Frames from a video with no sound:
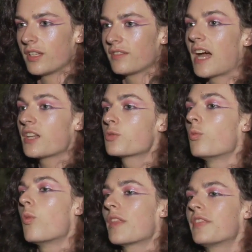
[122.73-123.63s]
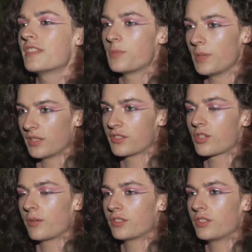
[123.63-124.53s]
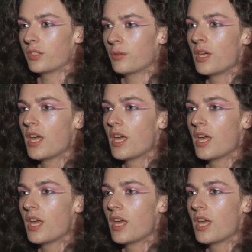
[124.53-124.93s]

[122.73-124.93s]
That is what this bill is going to do.